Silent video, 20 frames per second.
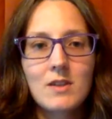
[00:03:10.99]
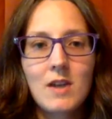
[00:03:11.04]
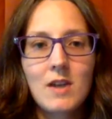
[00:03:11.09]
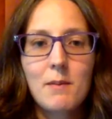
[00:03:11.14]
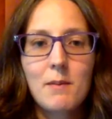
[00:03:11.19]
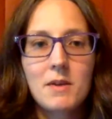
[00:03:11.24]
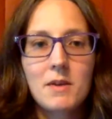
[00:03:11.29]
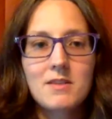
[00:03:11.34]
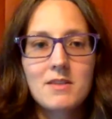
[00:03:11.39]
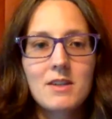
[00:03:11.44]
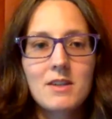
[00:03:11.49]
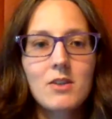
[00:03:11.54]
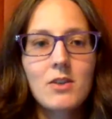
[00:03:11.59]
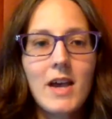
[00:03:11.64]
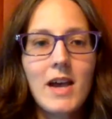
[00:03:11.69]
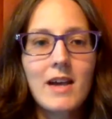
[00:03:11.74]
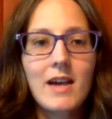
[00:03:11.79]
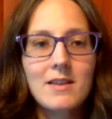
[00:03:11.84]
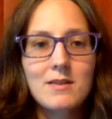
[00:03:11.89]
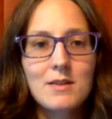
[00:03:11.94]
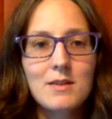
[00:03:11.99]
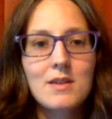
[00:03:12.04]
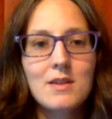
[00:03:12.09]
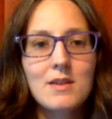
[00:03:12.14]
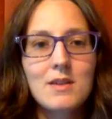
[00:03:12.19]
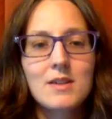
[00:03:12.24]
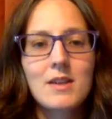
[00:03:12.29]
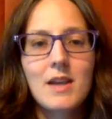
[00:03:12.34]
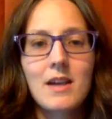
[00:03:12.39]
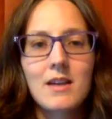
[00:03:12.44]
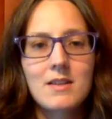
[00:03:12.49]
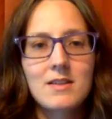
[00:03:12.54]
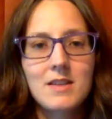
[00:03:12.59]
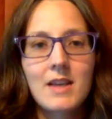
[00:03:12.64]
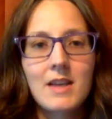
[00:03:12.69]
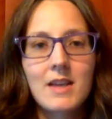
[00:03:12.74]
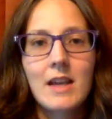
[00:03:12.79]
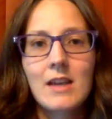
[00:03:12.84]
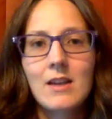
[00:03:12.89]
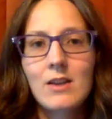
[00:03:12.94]
topics to class to discuss
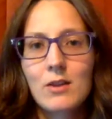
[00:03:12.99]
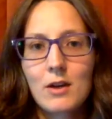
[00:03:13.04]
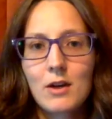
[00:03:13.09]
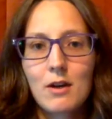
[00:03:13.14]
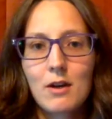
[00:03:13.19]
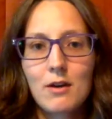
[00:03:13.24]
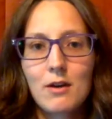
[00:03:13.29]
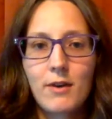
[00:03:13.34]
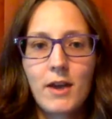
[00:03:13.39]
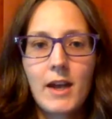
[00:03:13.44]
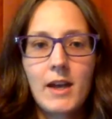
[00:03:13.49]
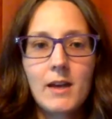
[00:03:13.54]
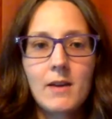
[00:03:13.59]
and get clarified.